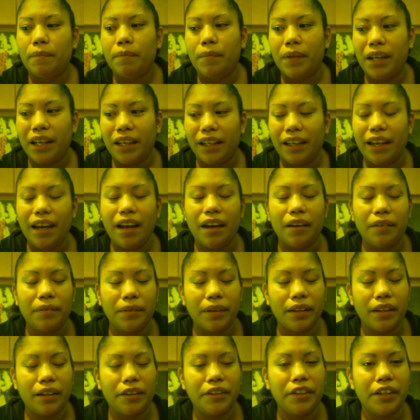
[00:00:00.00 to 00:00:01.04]
But yeah,
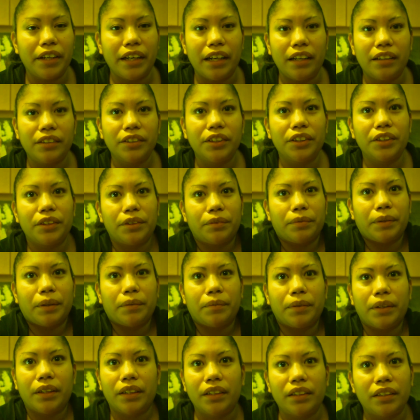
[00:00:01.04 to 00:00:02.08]
without our elders, we
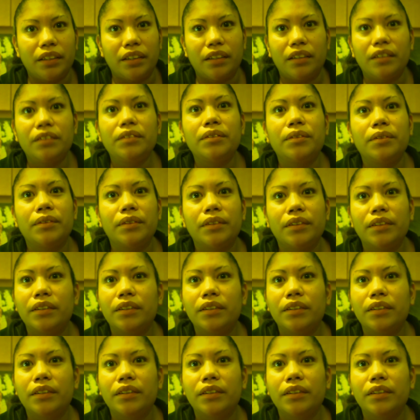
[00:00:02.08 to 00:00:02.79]
wouldn't know.